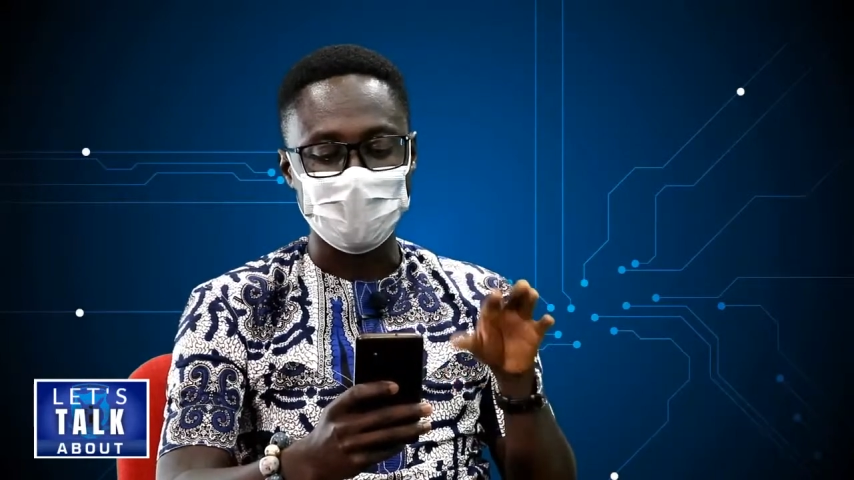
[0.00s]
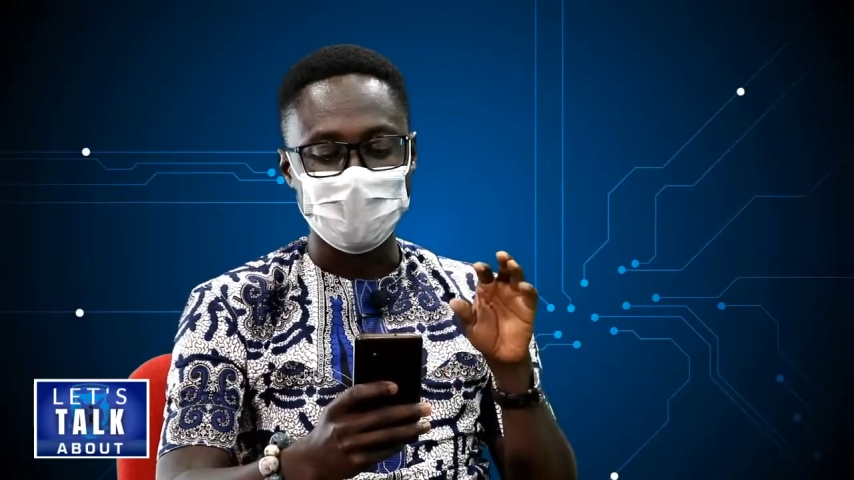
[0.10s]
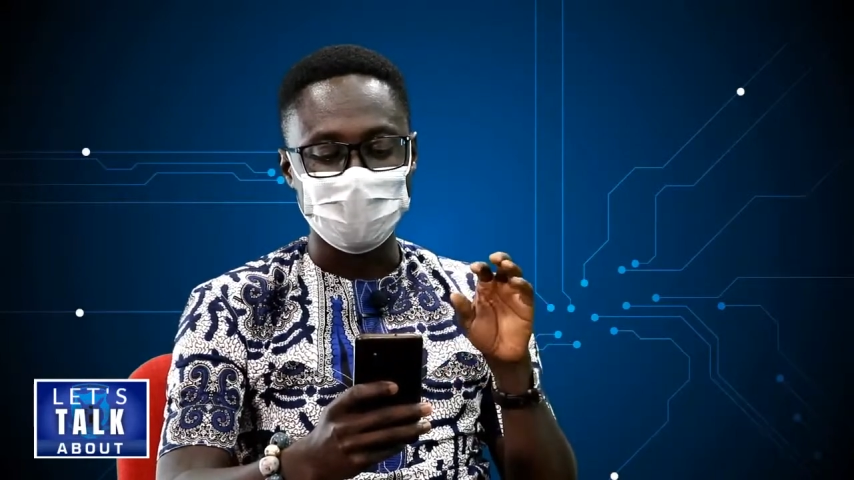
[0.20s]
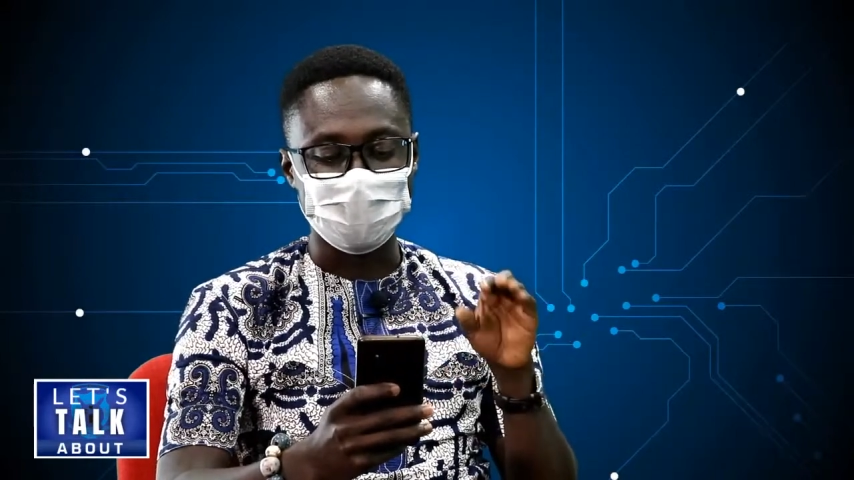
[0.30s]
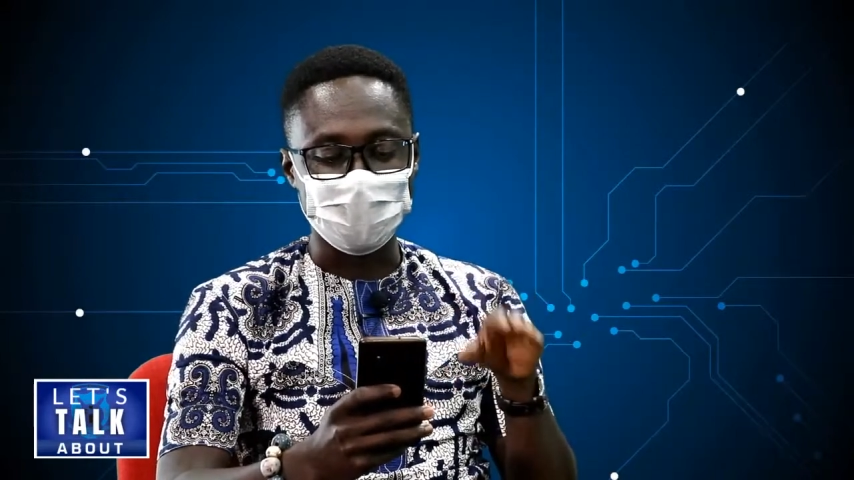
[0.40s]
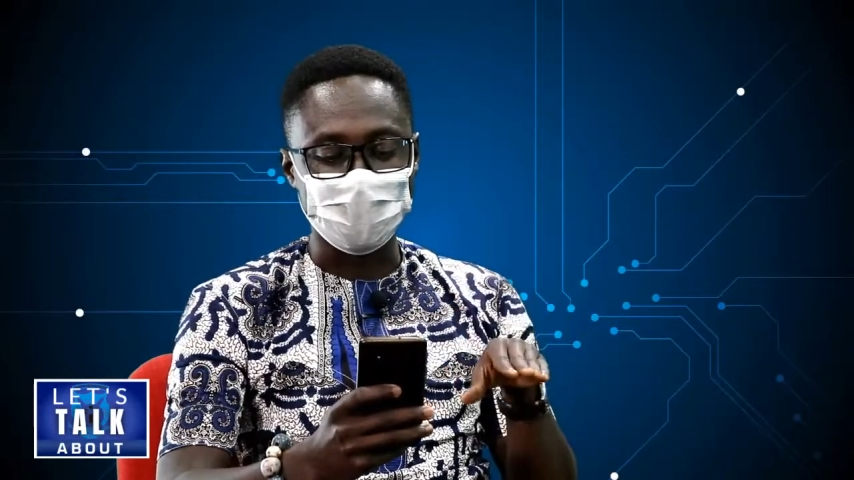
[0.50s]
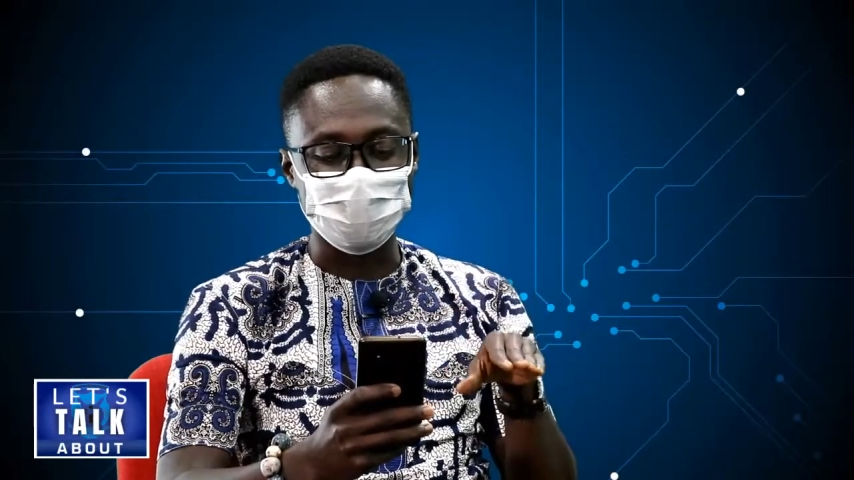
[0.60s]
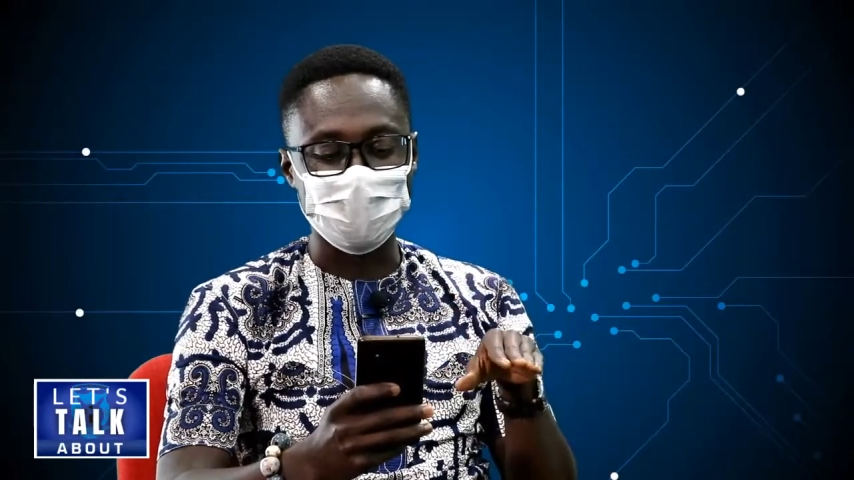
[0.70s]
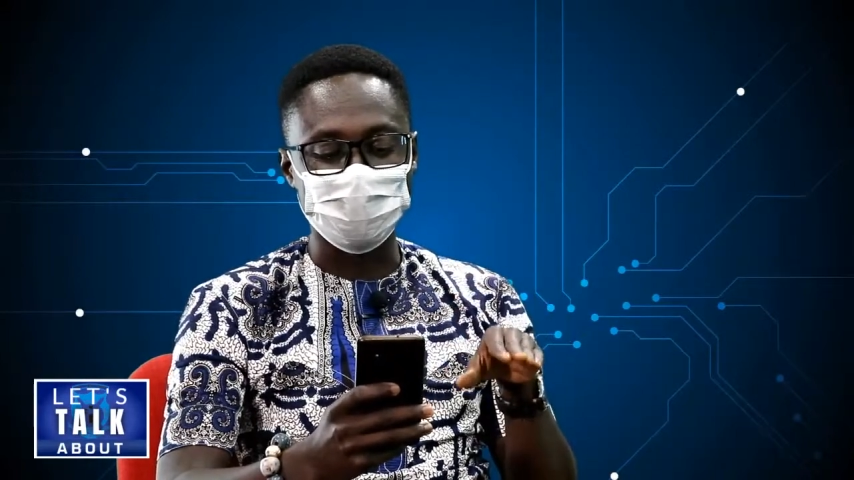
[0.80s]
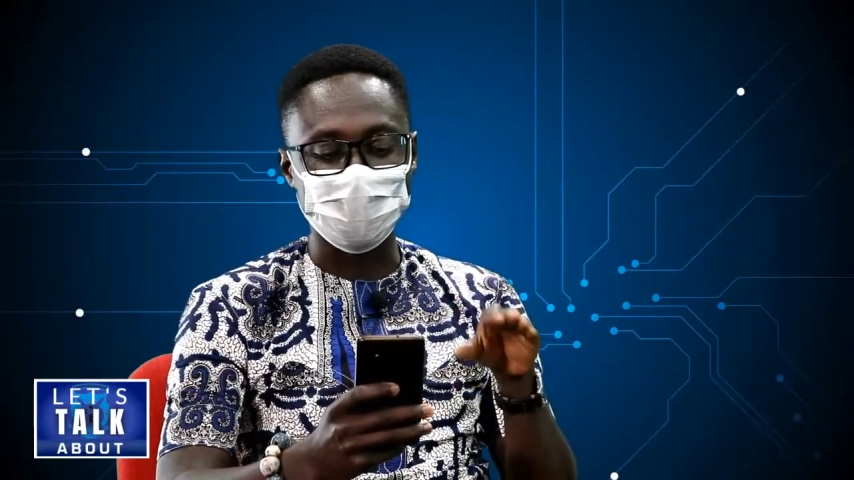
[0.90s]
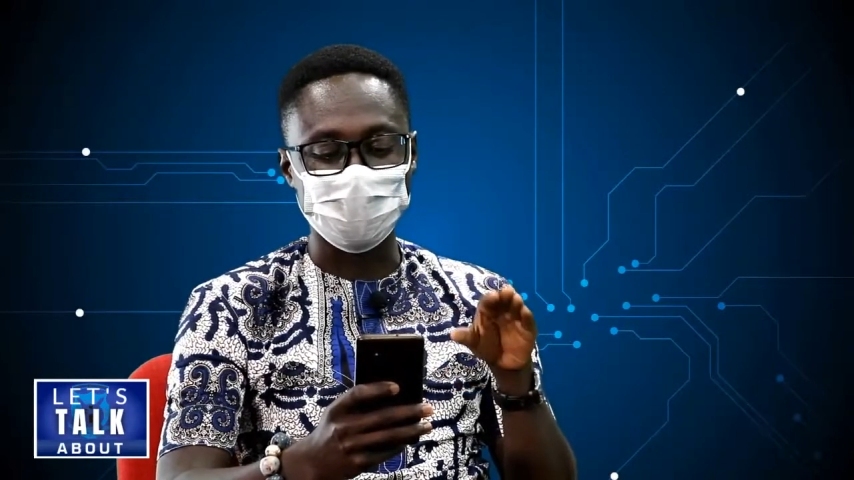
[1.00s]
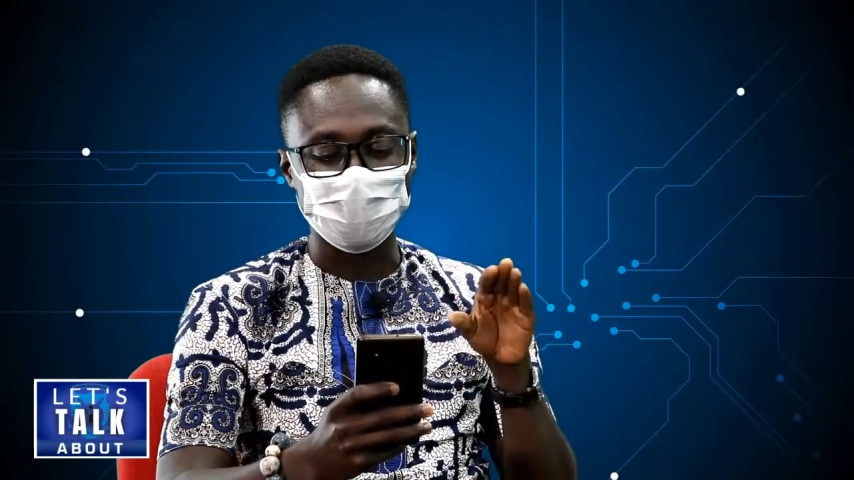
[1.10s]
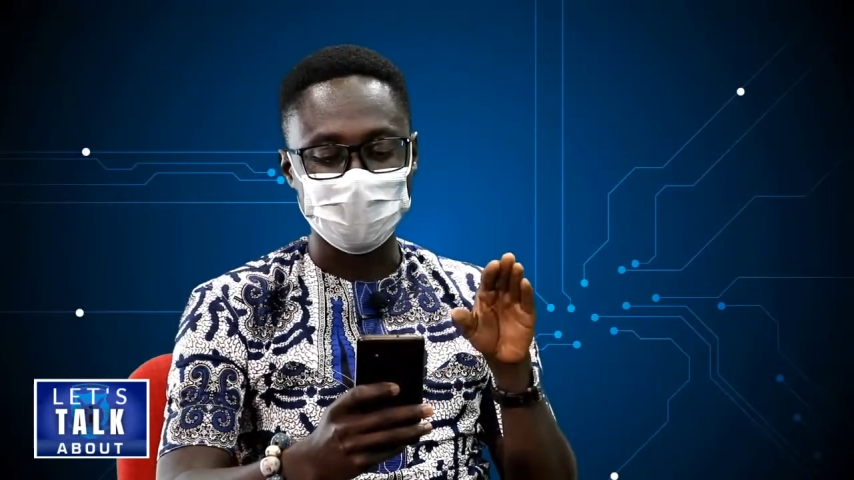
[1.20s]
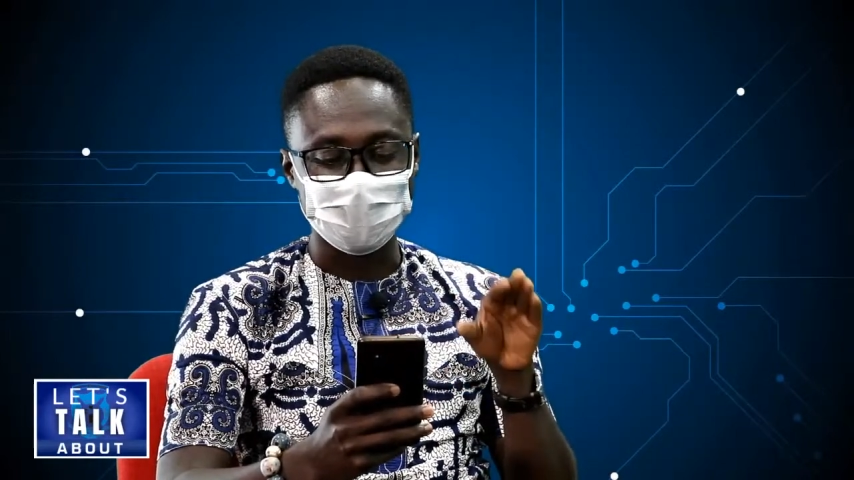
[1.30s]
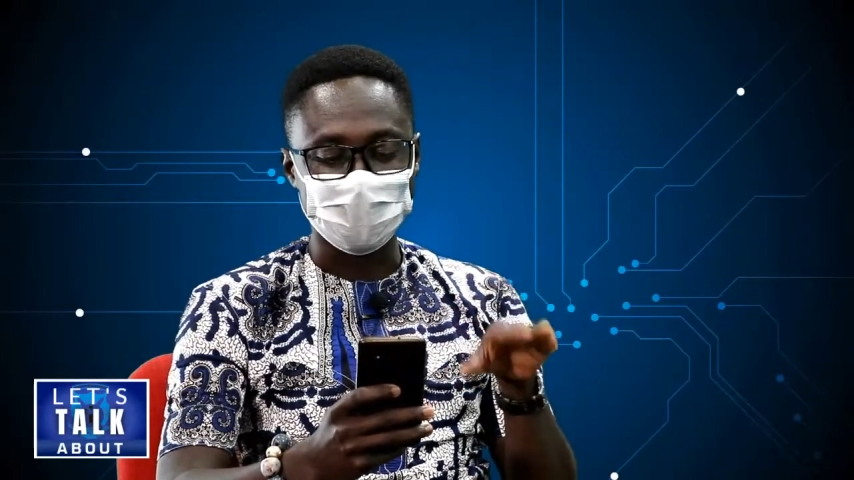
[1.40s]
Young people,
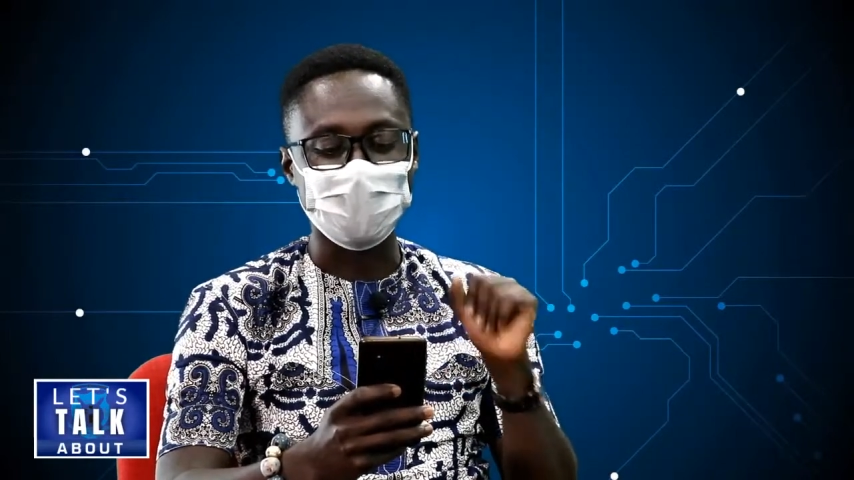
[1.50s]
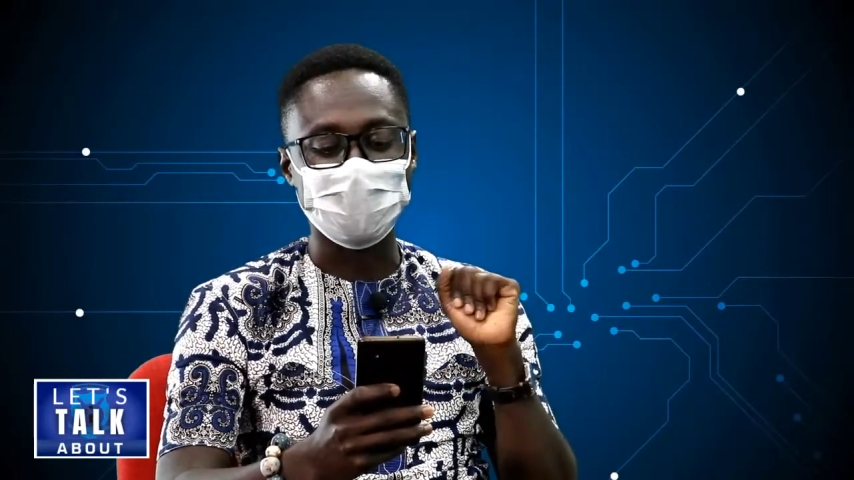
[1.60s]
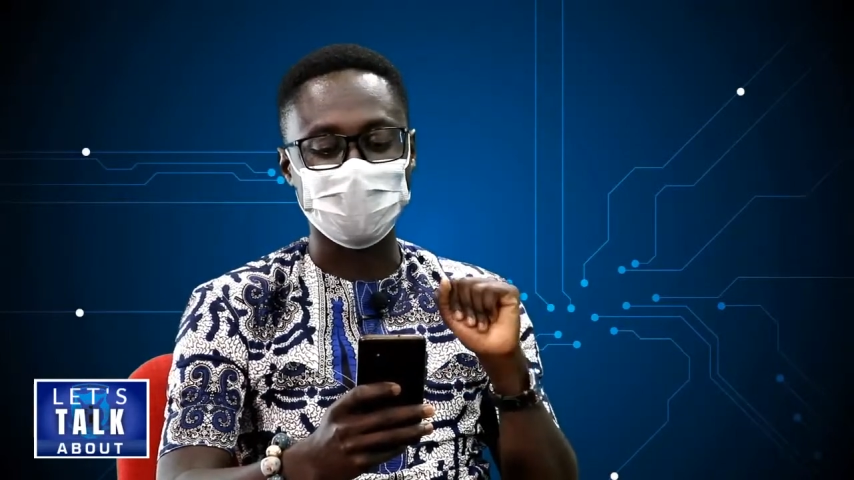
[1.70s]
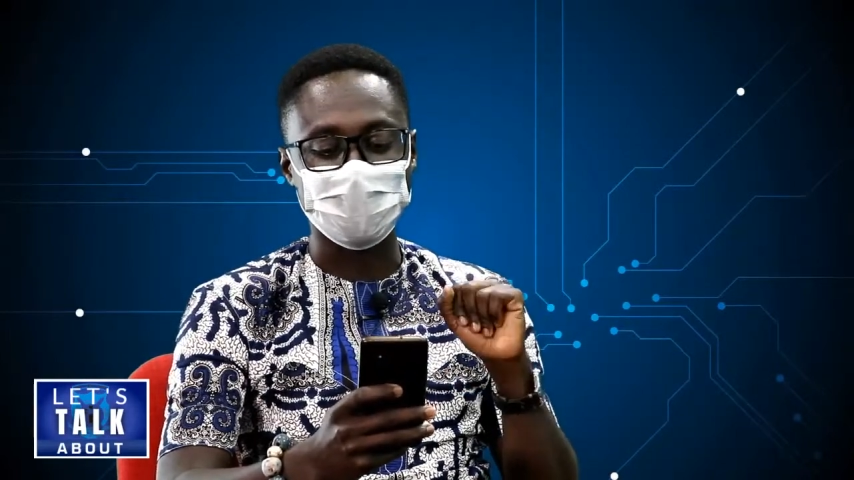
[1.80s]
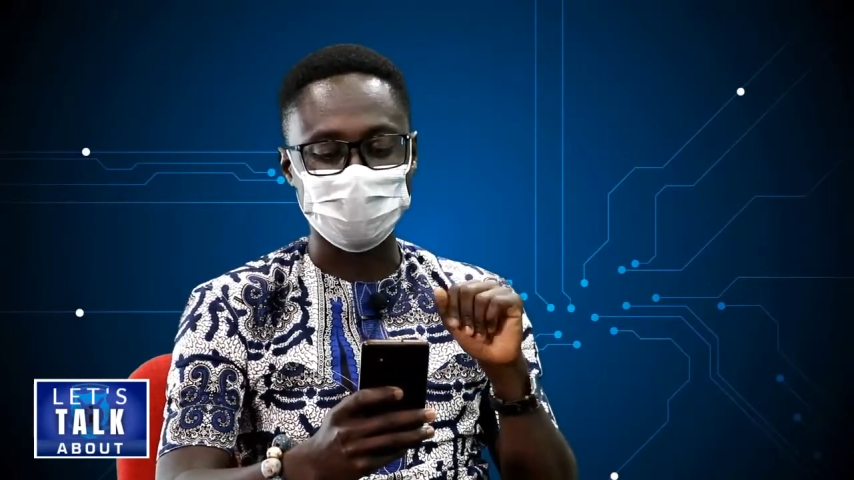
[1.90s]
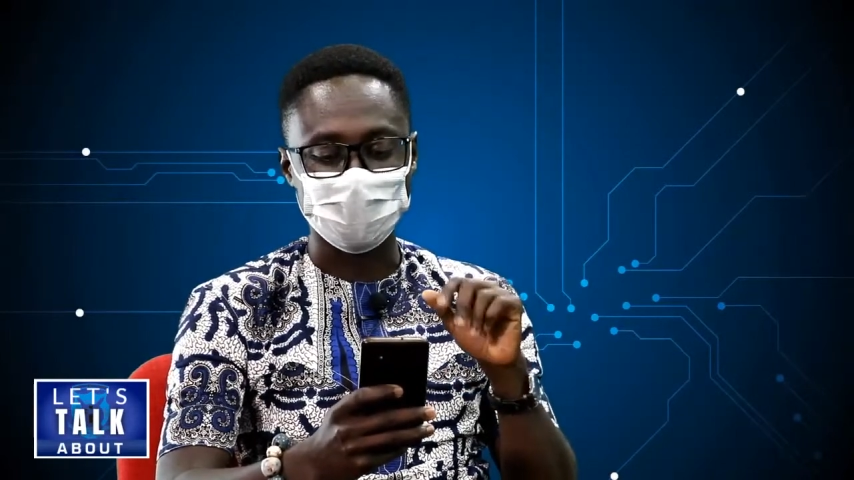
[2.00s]
take it up.